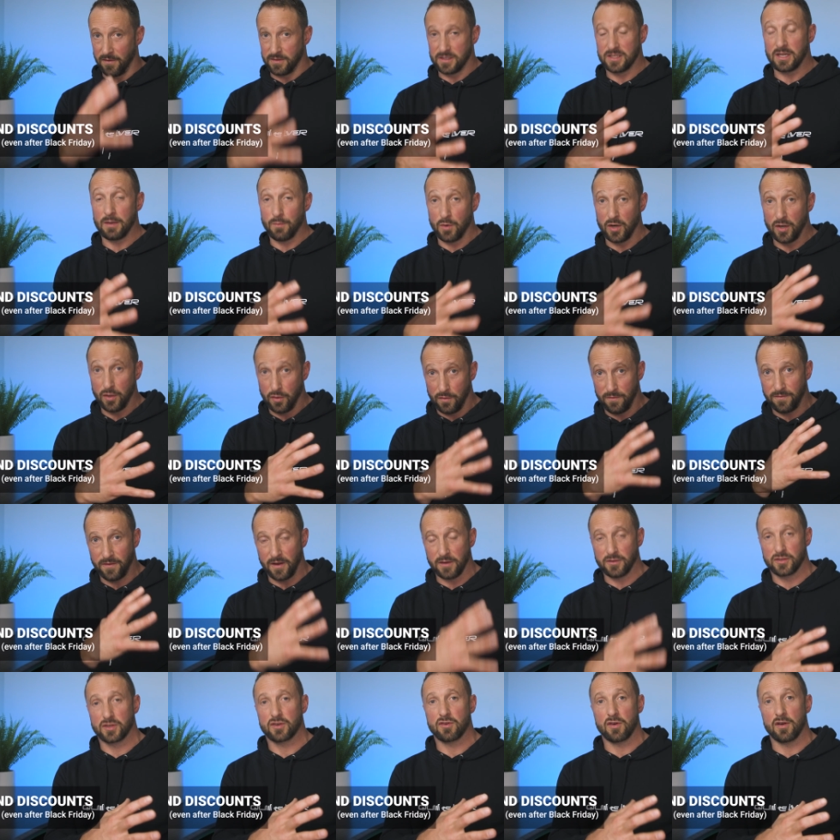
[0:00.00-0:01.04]
someone who
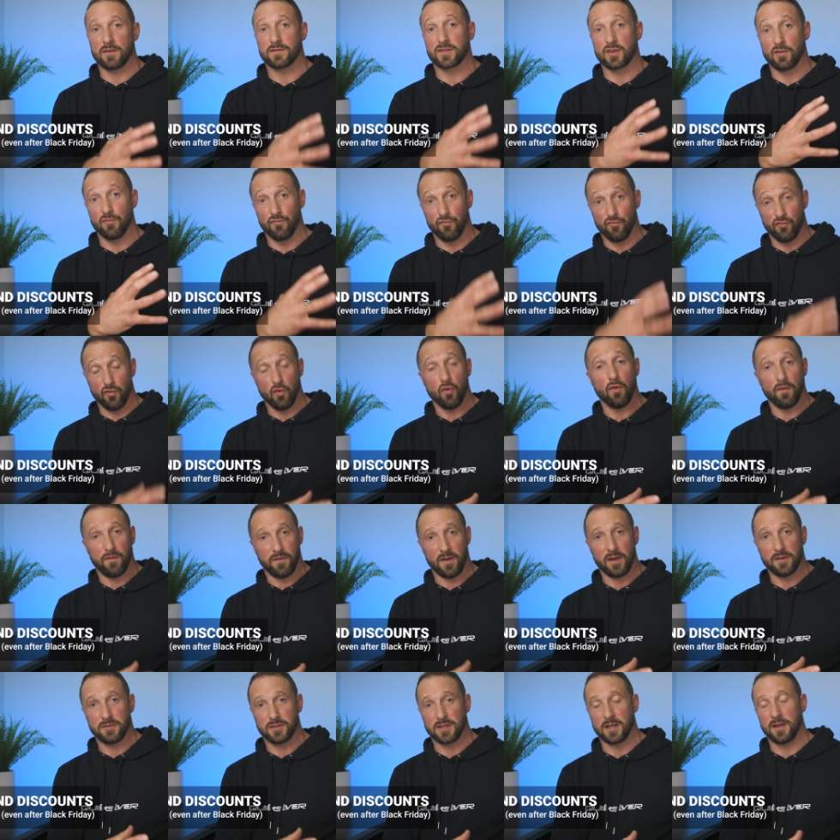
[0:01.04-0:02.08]
photographs raw
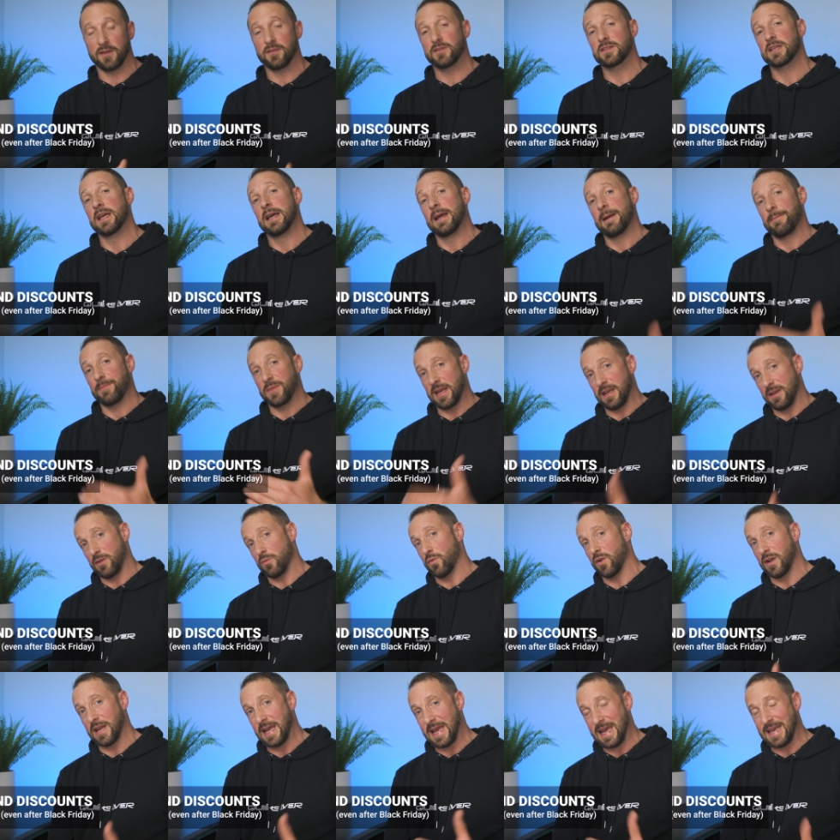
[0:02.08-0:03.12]
photos and you
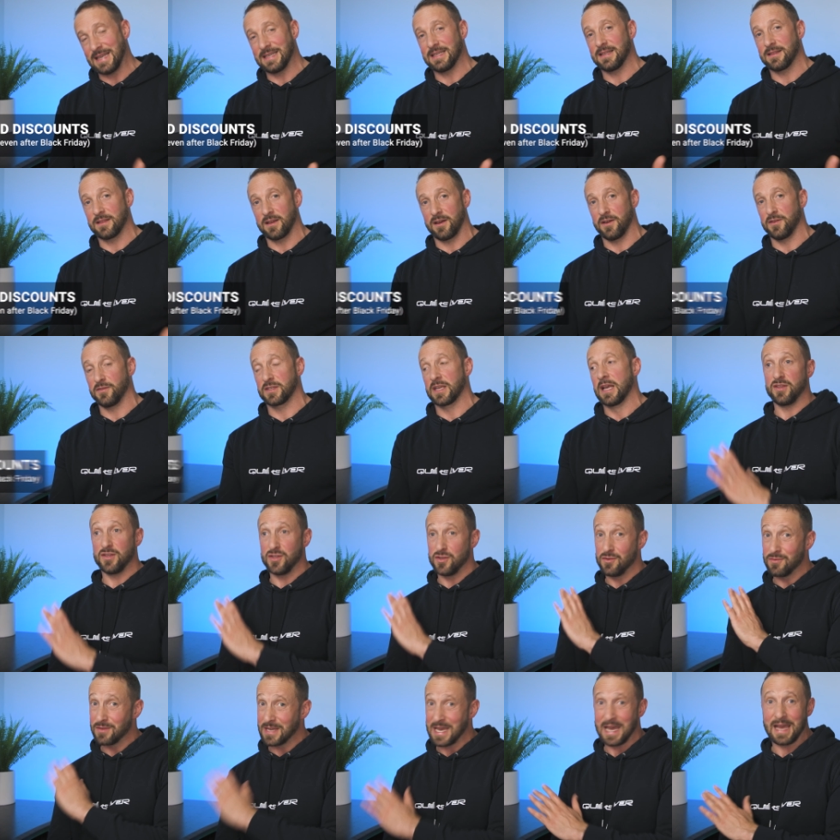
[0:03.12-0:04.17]
want to edit those,
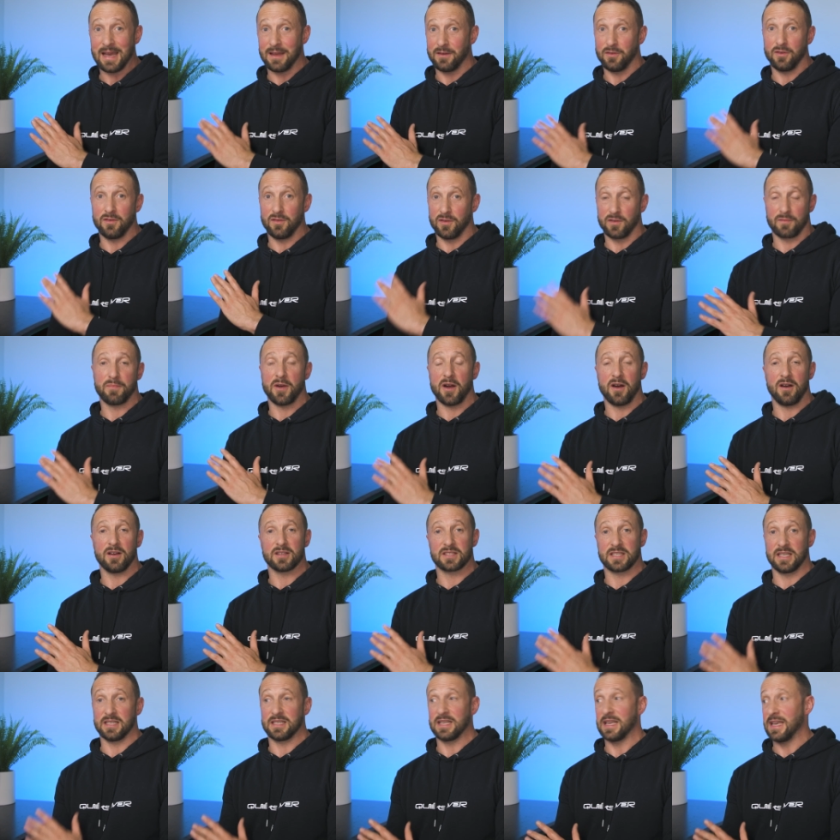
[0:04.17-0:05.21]
you cannot look
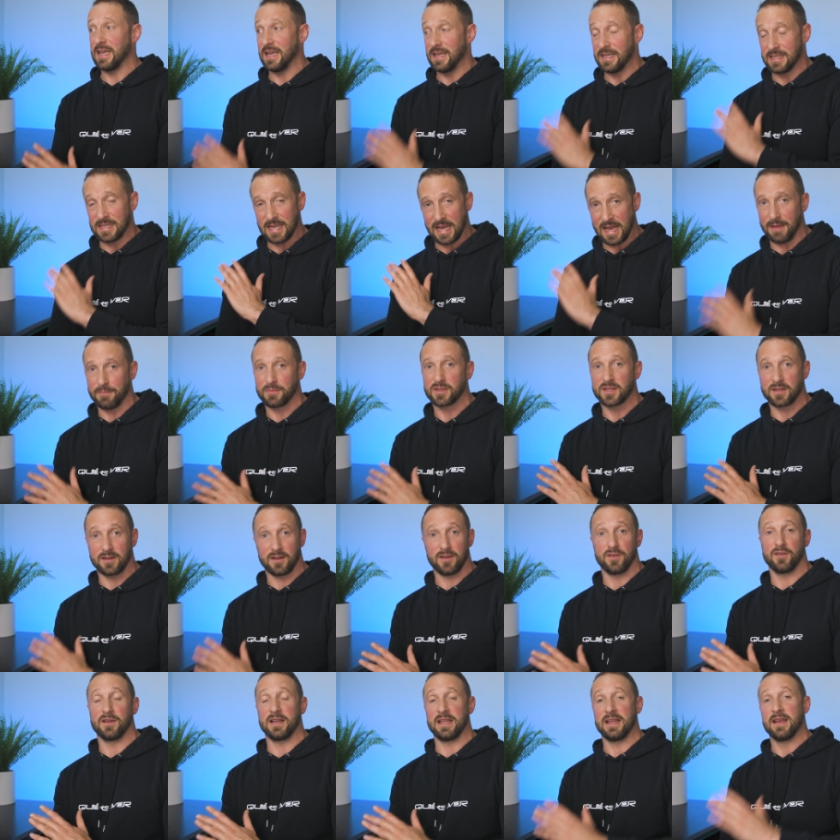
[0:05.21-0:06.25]
past this. It is
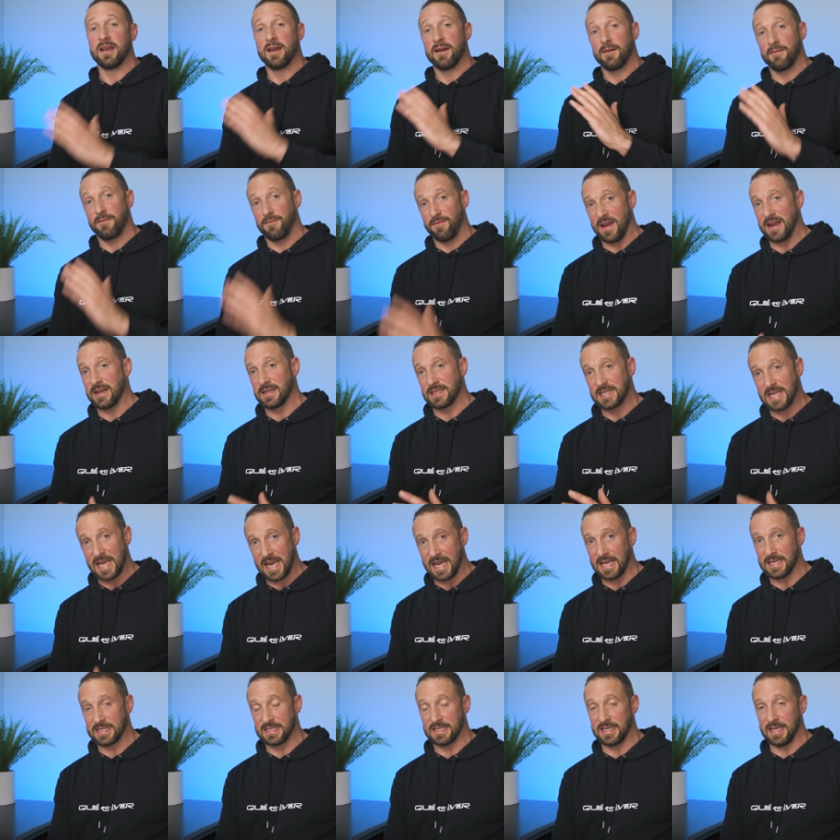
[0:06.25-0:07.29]
absolutely
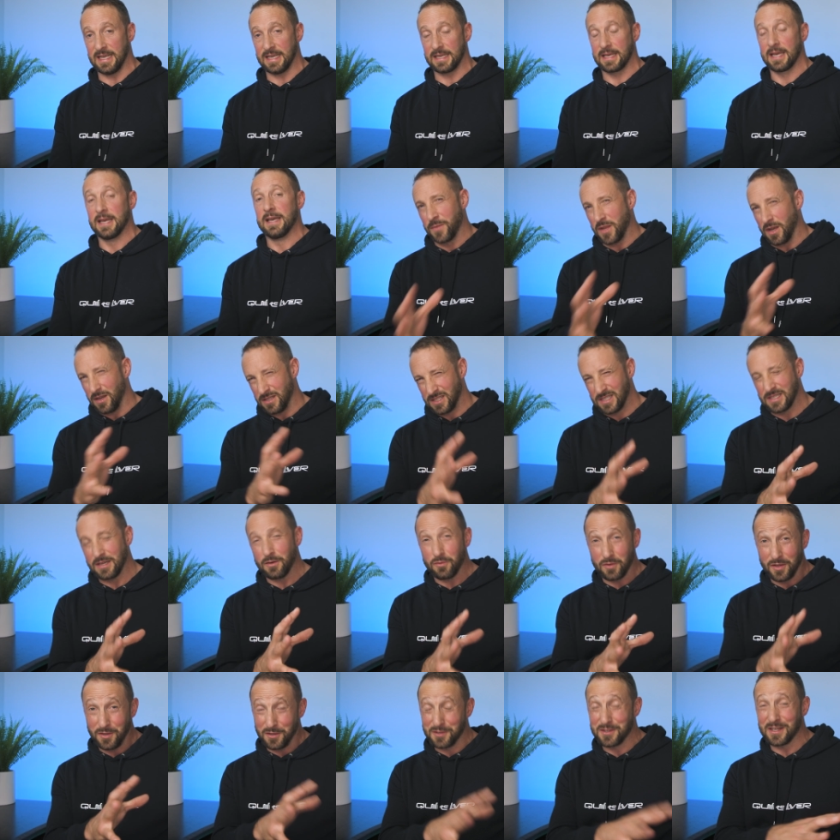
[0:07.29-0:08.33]
fantastic. I
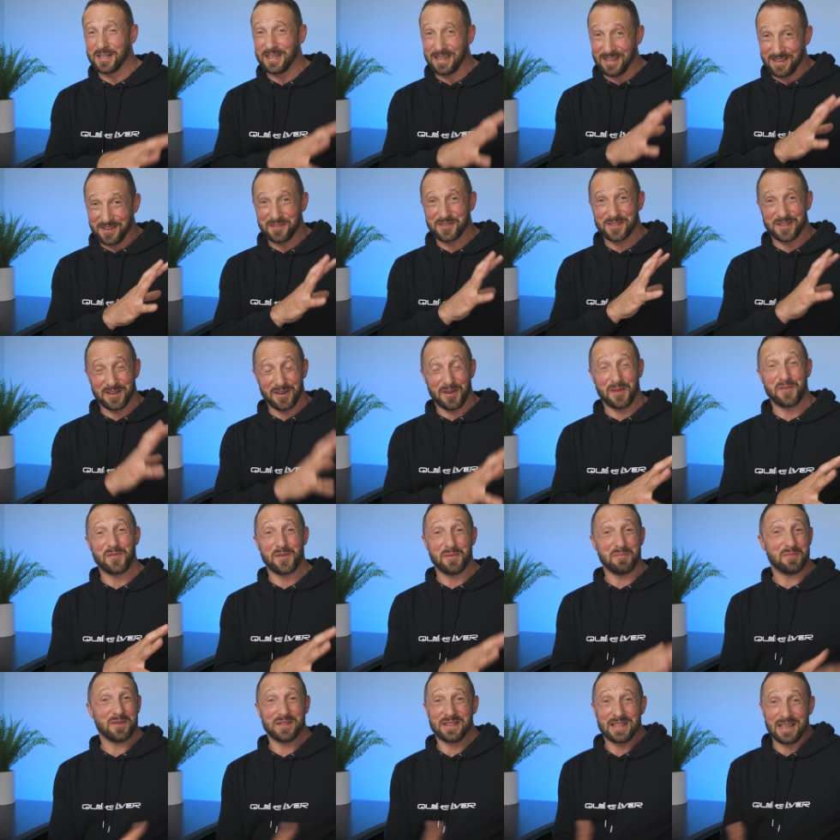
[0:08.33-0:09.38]
still usually use
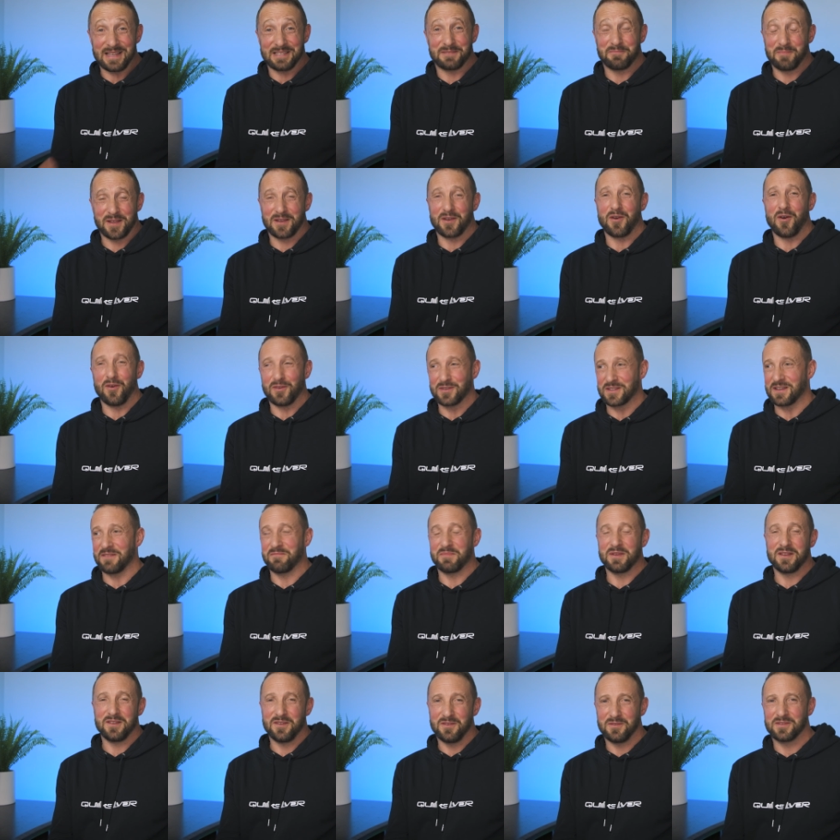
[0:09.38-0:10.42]
Lightroom, but that's because I've
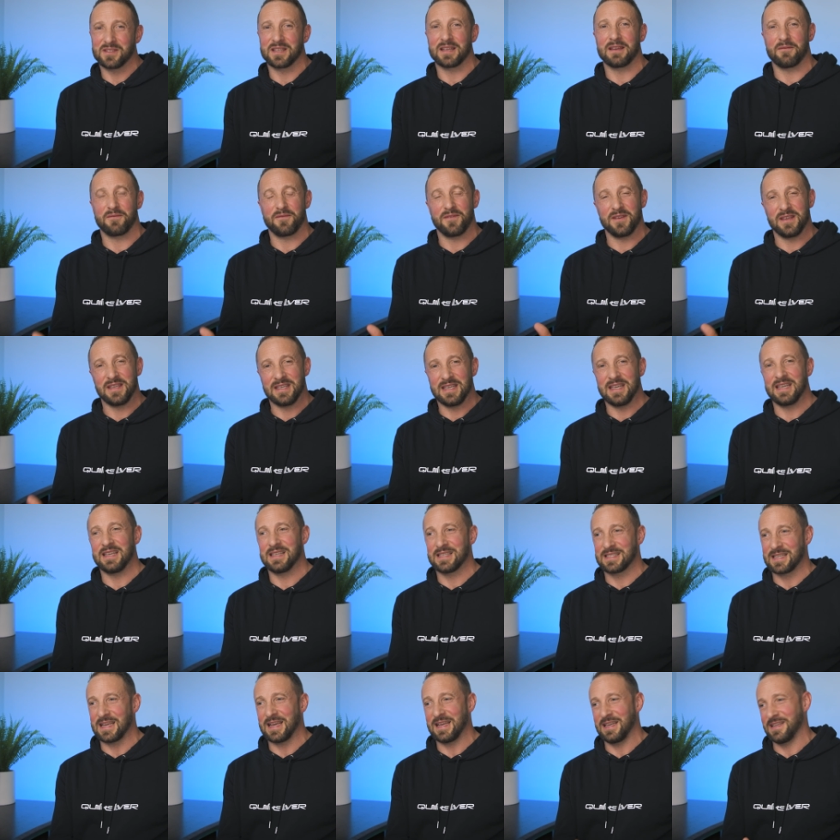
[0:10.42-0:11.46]
been using it for
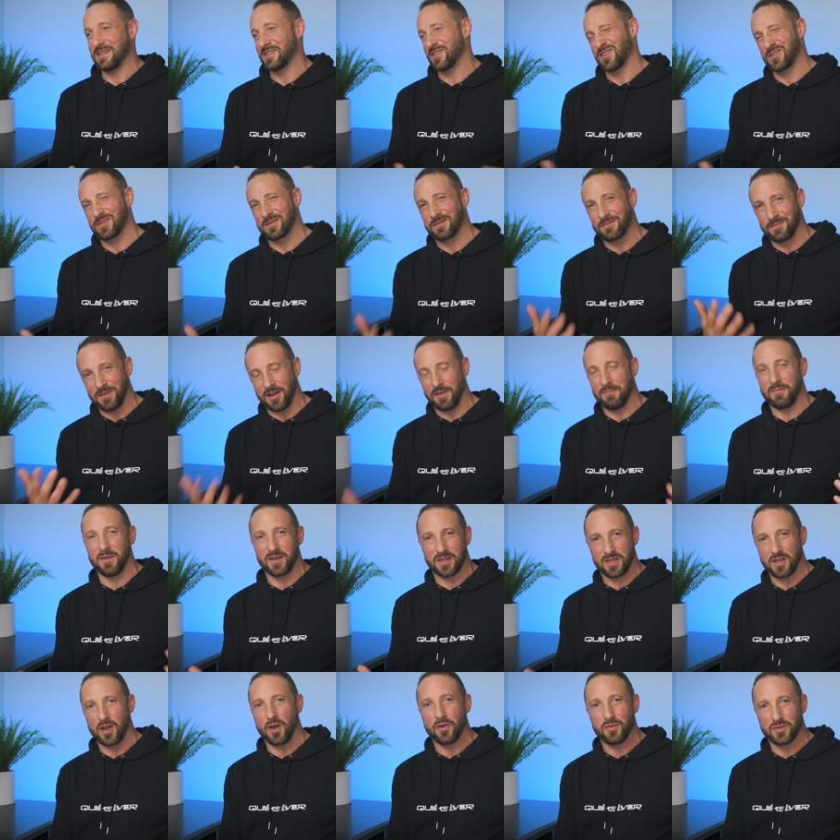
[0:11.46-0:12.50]
years and it's just like my
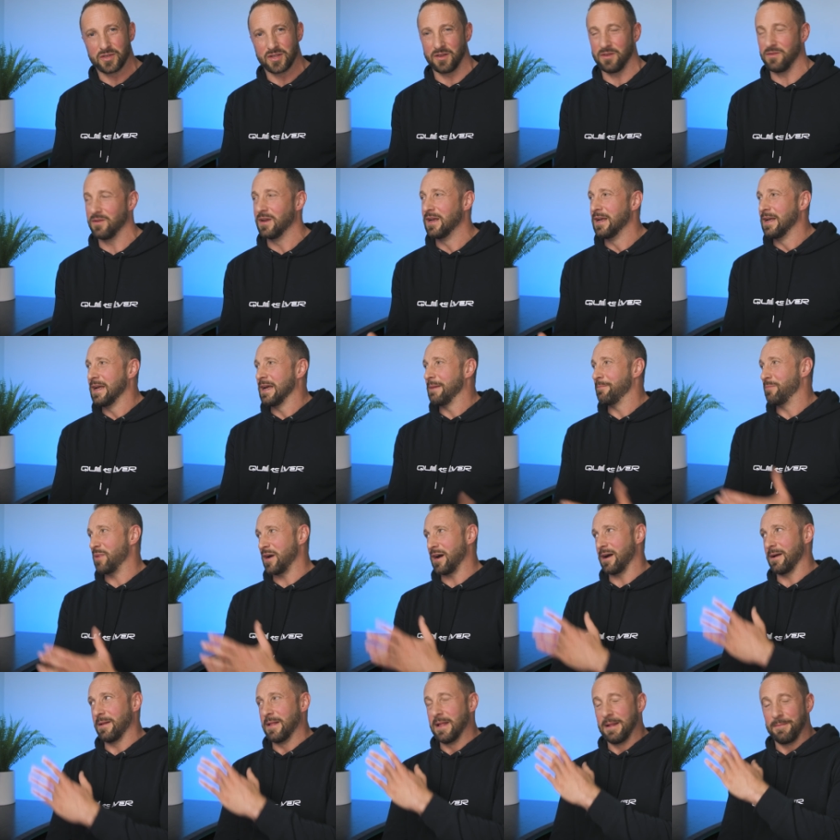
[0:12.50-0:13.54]
go-to.
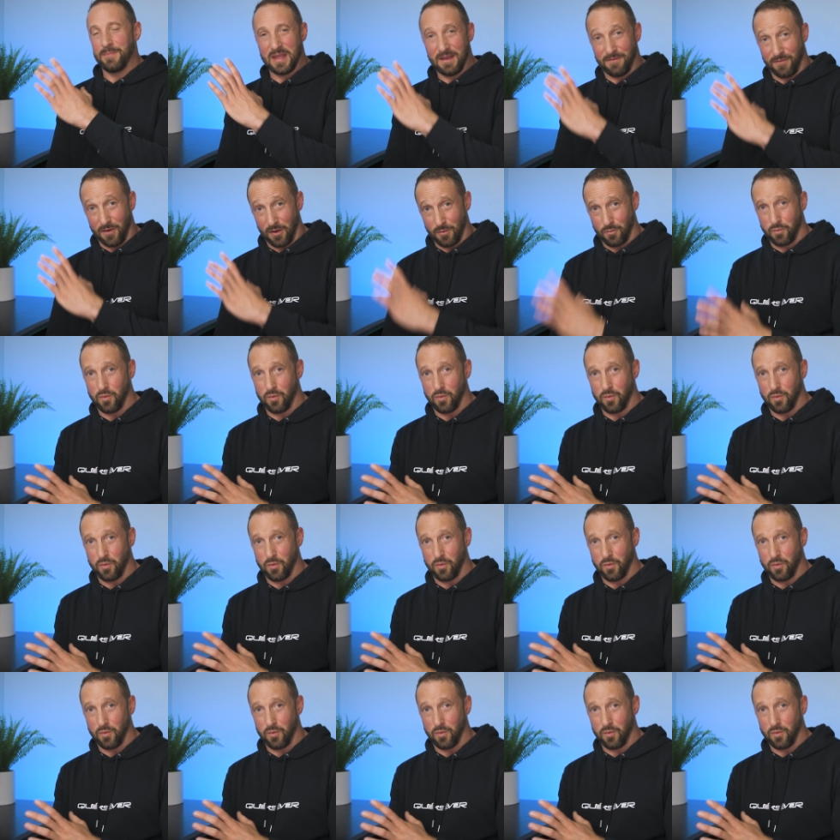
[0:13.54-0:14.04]
But if I